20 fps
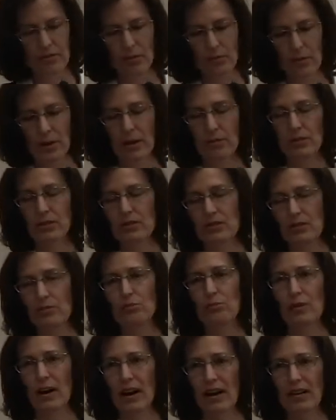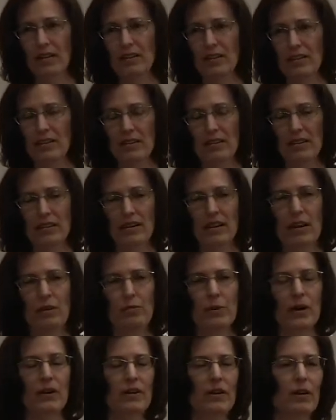able to do well at
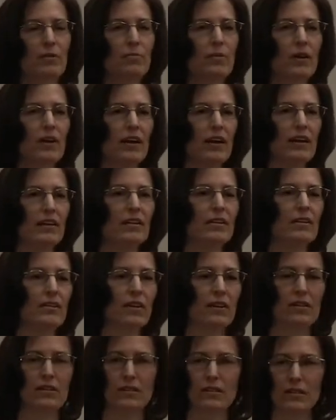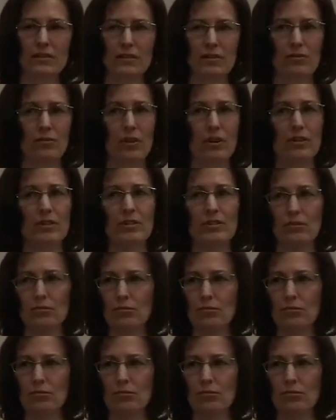Paradigm, and there are other things that we are still